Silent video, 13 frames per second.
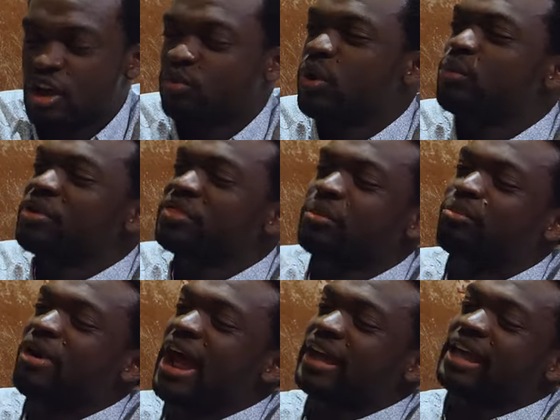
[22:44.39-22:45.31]
Quit with the
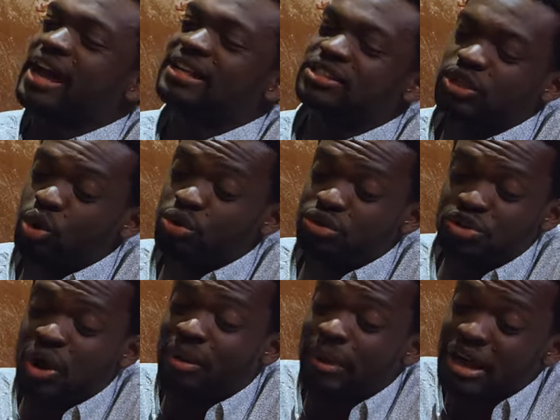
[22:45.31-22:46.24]
brag and I told
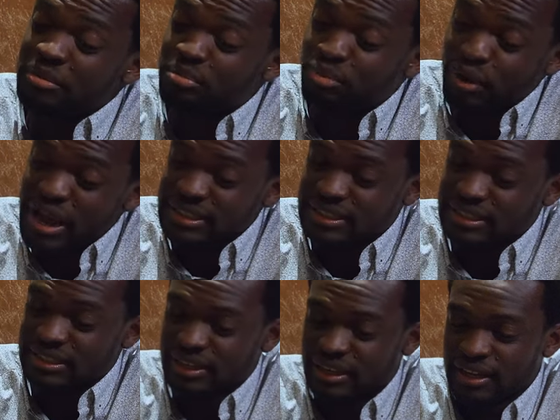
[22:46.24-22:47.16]
you I'm
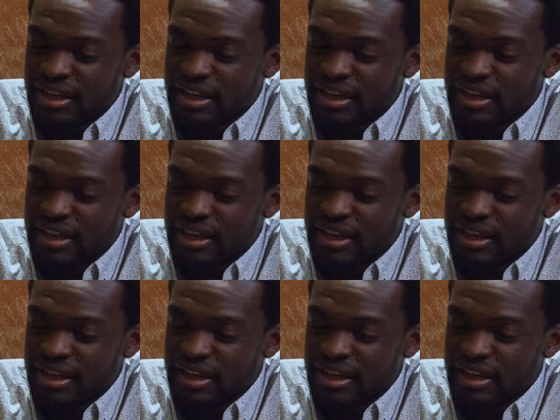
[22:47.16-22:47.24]
unimpressed.